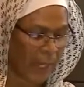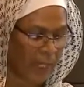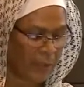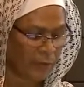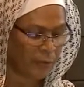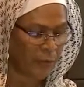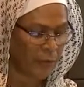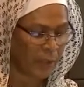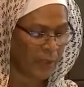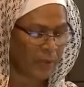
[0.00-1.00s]
and to
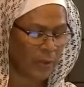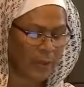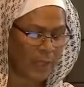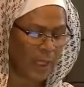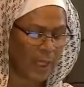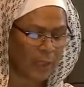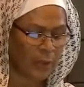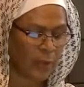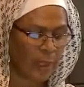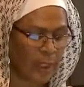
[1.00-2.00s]
focus on
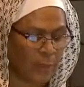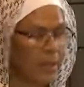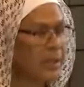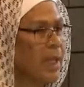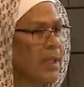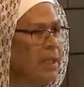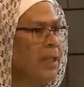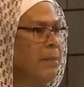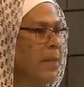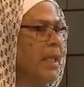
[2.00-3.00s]
theological elements in the
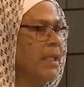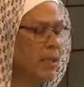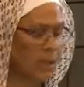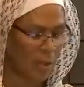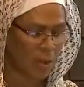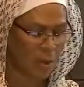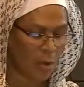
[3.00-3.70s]
debates